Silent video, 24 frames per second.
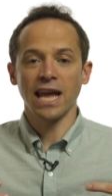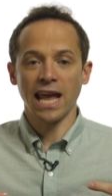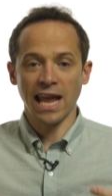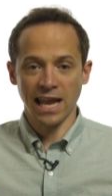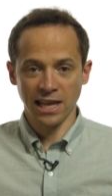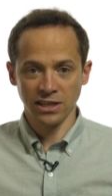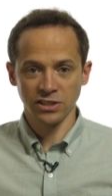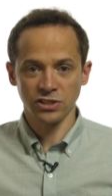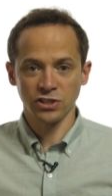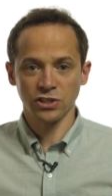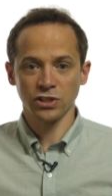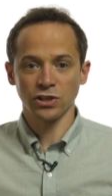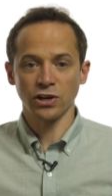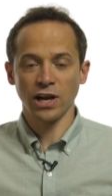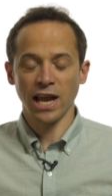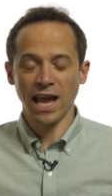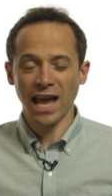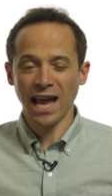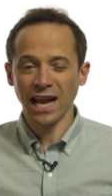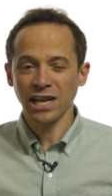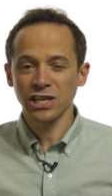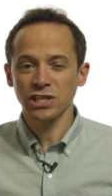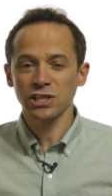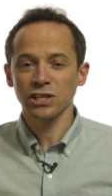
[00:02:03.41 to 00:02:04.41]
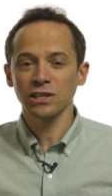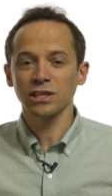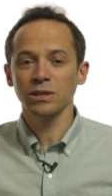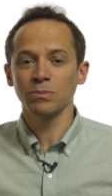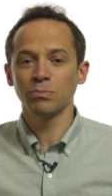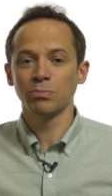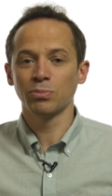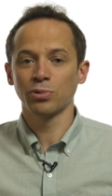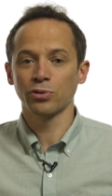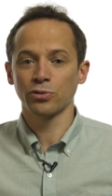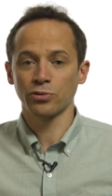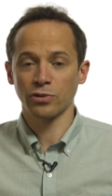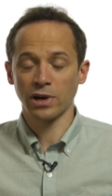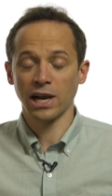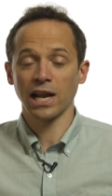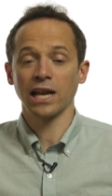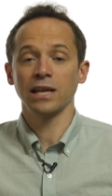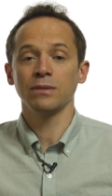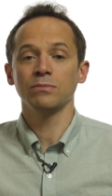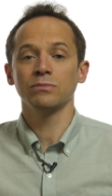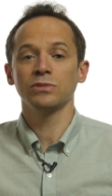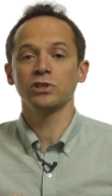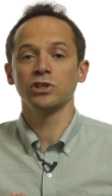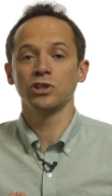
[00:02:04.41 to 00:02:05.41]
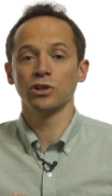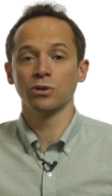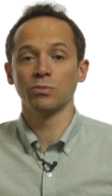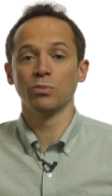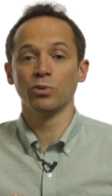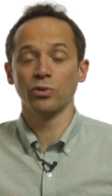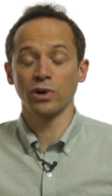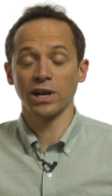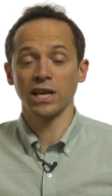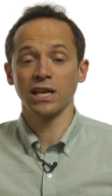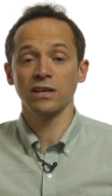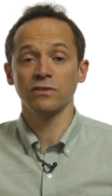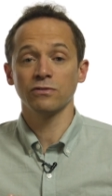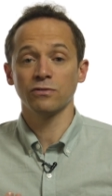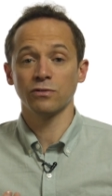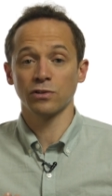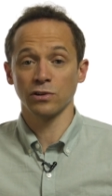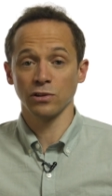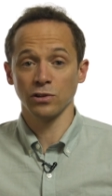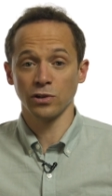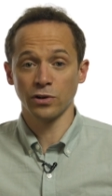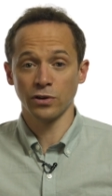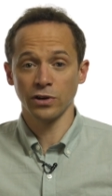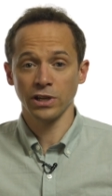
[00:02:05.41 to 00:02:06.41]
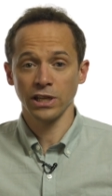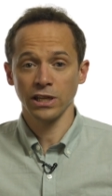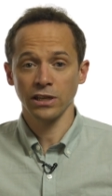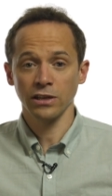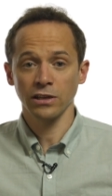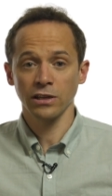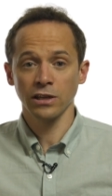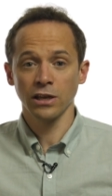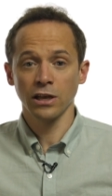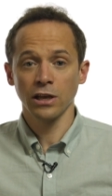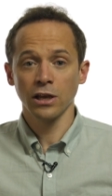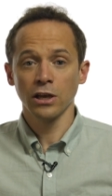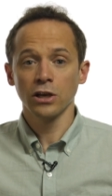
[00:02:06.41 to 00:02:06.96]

an answer actually primes your brain for learning.